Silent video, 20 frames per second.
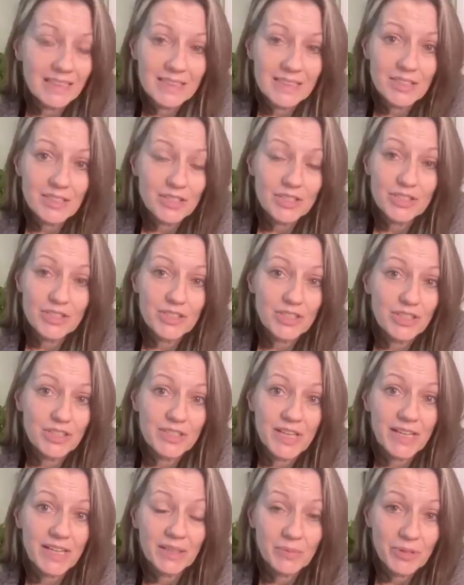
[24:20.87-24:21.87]
it's
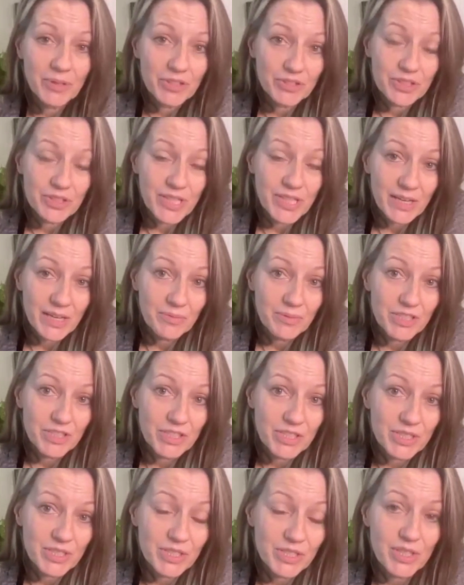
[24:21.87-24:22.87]
exactly what you're saying,
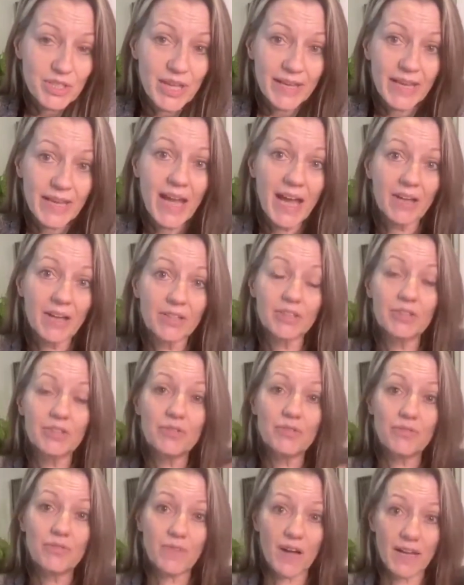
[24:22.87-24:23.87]
which is like, how do
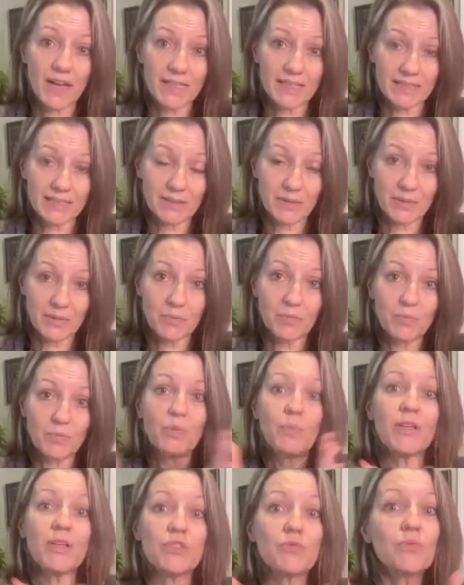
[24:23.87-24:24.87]
you find
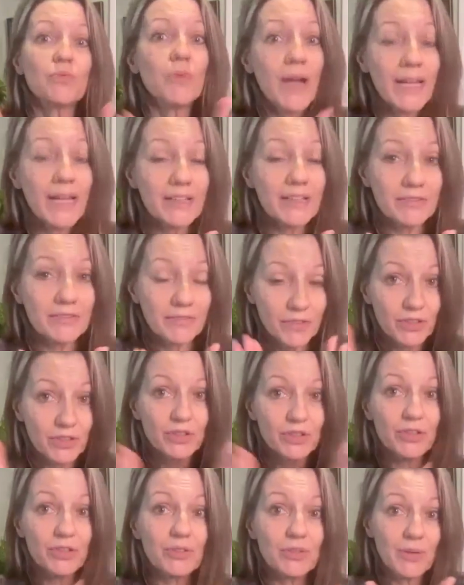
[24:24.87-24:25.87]
the what's right for
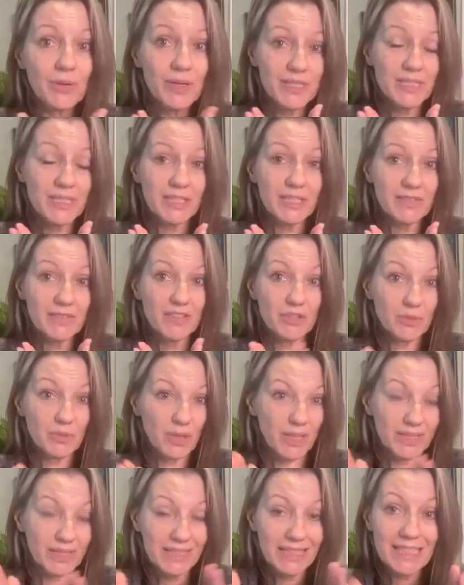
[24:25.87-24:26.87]
you as an
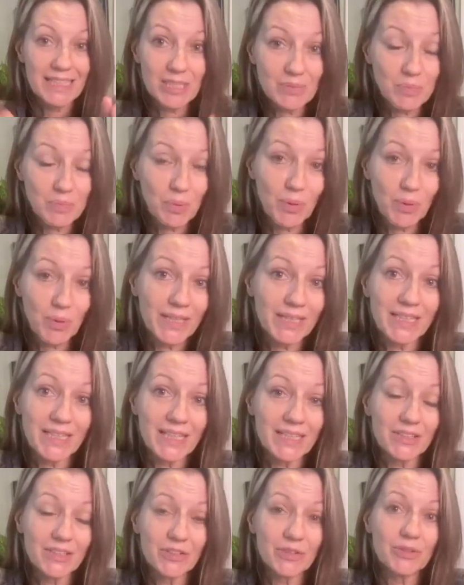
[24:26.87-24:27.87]
individual at this
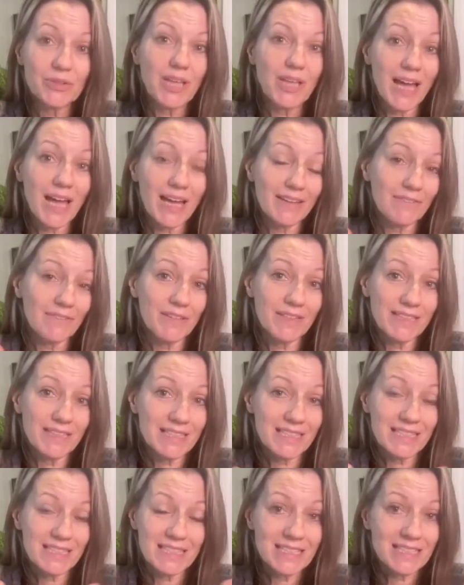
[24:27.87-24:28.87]
point in your life, and
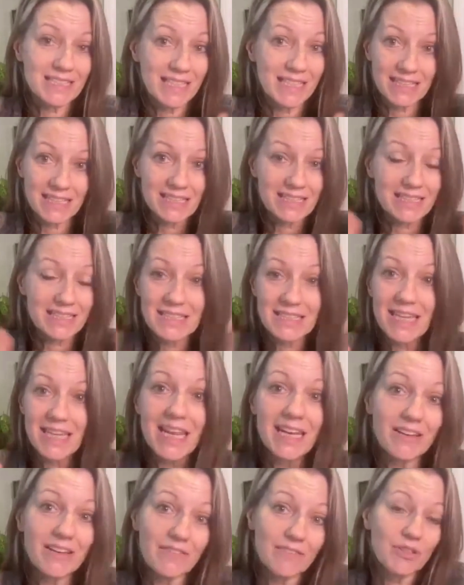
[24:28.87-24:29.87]
the
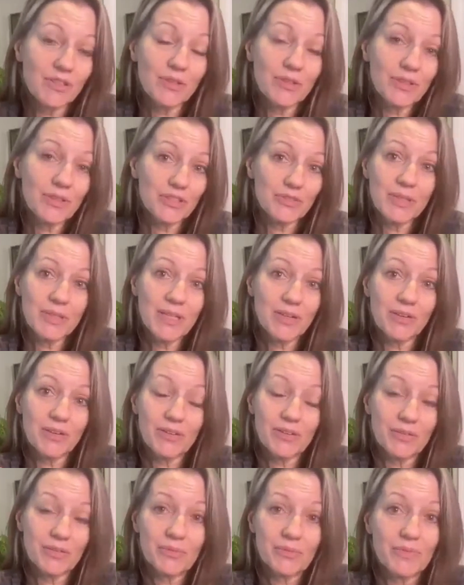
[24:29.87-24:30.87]
state of your
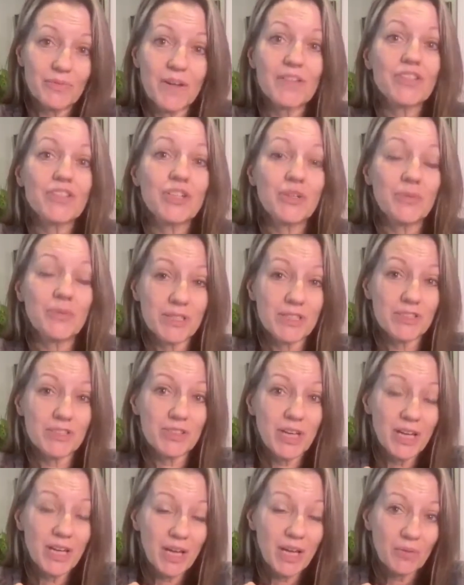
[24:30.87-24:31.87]
adrenal function,
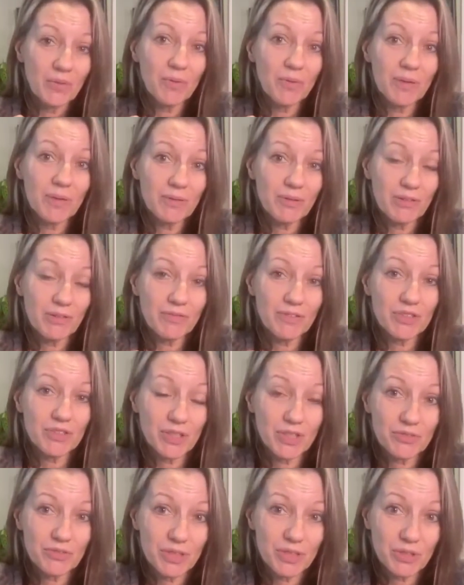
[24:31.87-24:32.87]
which when we refer
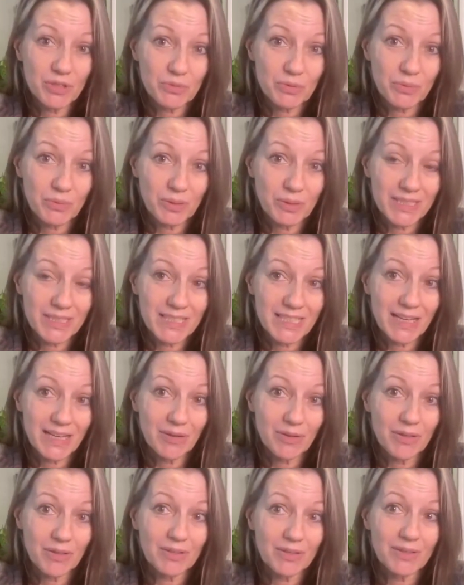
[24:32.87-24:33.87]
to the adrenals, we're really
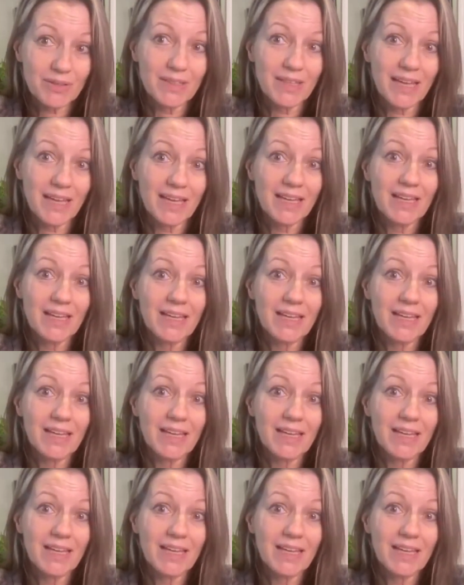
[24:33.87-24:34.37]
saying the